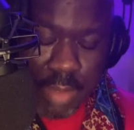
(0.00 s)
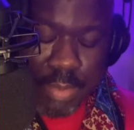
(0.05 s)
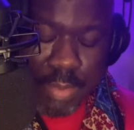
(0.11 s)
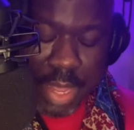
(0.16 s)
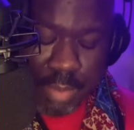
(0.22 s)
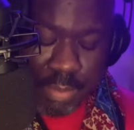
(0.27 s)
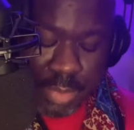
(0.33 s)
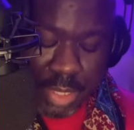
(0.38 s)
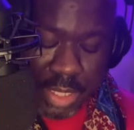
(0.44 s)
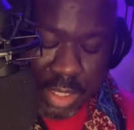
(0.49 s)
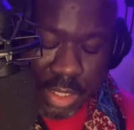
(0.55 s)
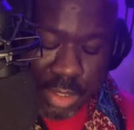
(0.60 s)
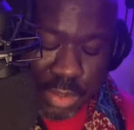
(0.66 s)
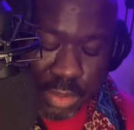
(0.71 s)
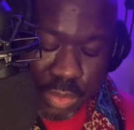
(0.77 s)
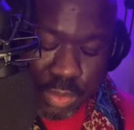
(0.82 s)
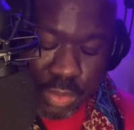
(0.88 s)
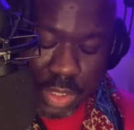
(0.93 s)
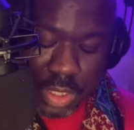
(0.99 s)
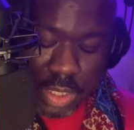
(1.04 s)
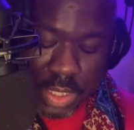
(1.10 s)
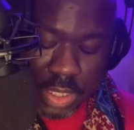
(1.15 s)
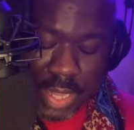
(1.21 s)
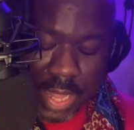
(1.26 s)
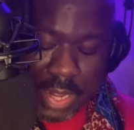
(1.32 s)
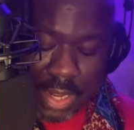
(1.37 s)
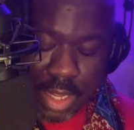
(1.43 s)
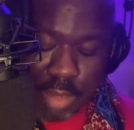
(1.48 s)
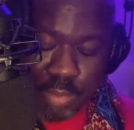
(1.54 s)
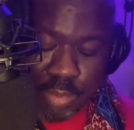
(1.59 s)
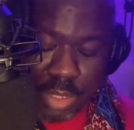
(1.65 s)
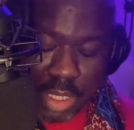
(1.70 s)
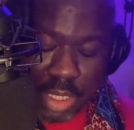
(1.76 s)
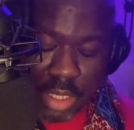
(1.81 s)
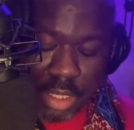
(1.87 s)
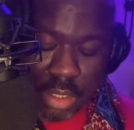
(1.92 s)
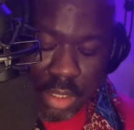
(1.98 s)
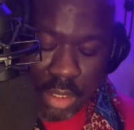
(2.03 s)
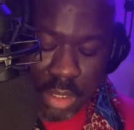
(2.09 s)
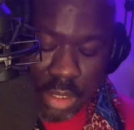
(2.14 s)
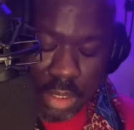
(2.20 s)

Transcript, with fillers: I might be included in that company.